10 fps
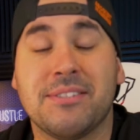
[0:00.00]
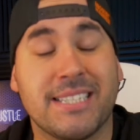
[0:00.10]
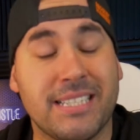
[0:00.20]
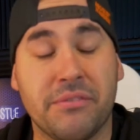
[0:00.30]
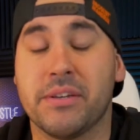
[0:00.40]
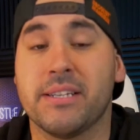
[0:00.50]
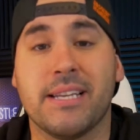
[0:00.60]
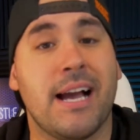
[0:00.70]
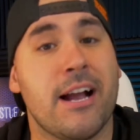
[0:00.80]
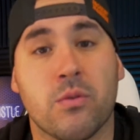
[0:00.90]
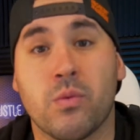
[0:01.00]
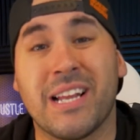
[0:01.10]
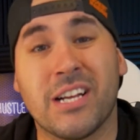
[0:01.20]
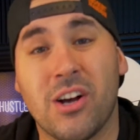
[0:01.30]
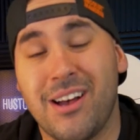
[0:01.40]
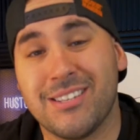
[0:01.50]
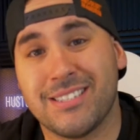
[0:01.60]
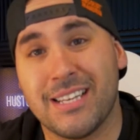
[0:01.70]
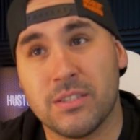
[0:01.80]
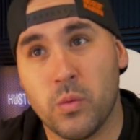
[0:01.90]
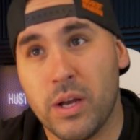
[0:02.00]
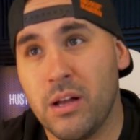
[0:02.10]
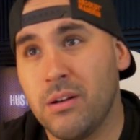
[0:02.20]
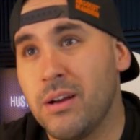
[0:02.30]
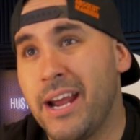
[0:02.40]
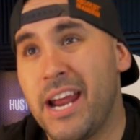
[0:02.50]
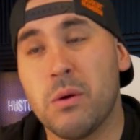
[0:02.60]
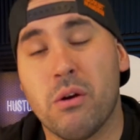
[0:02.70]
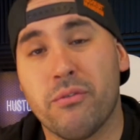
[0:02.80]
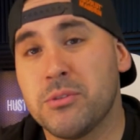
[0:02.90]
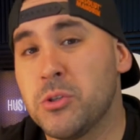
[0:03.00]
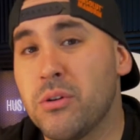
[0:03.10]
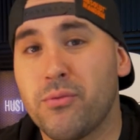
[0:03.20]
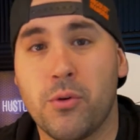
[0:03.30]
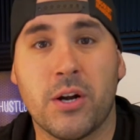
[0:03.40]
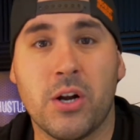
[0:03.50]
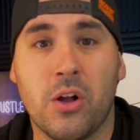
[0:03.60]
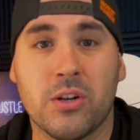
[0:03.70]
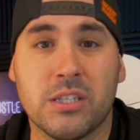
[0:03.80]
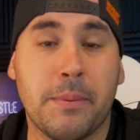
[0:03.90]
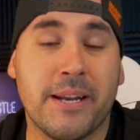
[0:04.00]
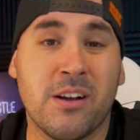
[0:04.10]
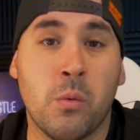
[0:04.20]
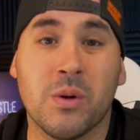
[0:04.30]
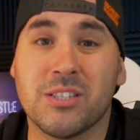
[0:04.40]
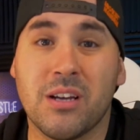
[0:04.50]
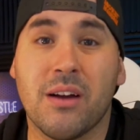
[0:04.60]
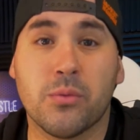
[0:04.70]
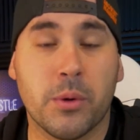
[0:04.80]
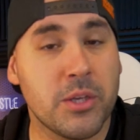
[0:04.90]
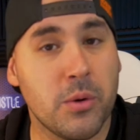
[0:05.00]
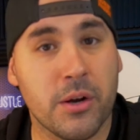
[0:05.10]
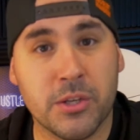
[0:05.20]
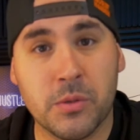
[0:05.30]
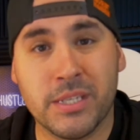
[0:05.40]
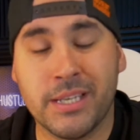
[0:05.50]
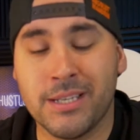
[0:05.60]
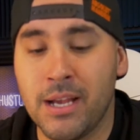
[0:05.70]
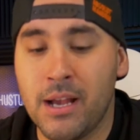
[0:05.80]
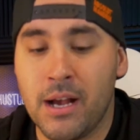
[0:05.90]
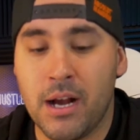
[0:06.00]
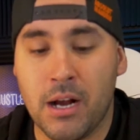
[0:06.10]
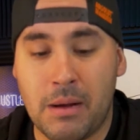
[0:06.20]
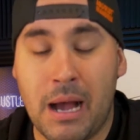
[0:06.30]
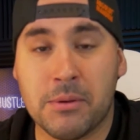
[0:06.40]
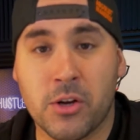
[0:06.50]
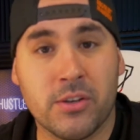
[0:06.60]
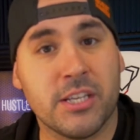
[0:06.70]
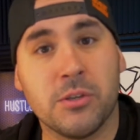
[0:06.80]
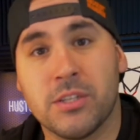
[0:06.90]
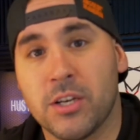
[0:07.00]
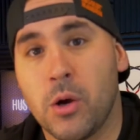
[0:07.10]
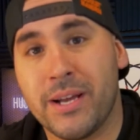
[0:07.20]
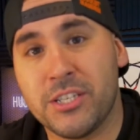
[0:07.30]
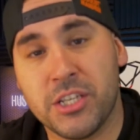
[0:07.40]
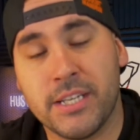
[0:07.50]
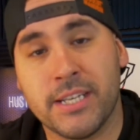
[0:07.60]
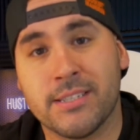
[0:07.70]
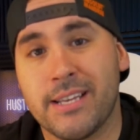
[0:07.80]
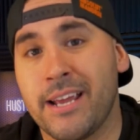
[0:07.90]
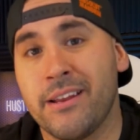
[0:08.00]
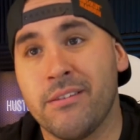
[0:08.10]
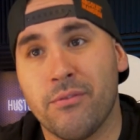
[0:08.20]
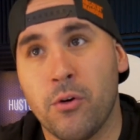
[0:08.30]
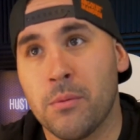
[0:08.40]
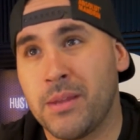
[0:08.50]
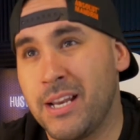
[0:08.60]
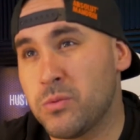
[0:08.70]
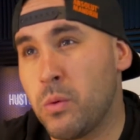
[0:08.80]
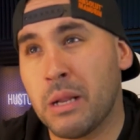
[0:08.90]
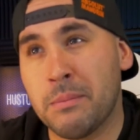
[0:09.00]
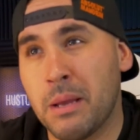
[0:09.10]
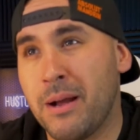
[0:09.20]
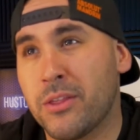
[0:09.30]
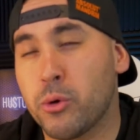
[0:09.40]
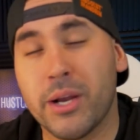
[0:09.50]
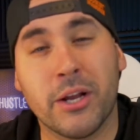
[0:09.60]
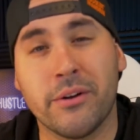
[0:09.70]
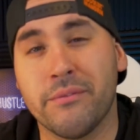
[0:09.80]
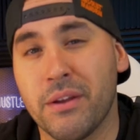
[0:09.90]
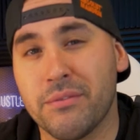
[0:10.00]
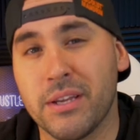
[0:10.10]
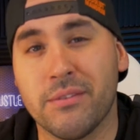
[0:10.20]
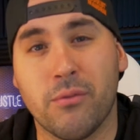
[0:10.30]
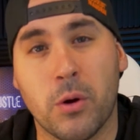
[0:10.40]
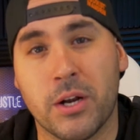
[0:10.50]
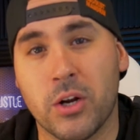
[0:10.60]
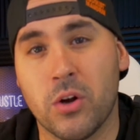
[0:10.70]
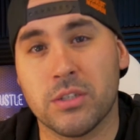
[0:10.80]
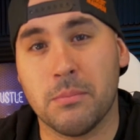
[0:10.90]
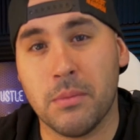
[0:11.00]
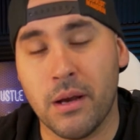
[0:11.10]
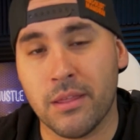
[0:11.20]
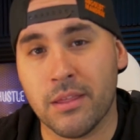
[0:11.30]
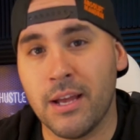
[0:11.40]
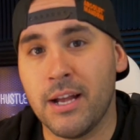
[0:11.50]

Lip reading: significantly higher running costs as well, anywhere from $200 to $400 depending on what software you are using. I'm currently using OA Genius and Informed, and it's running me about $350 to $400 a month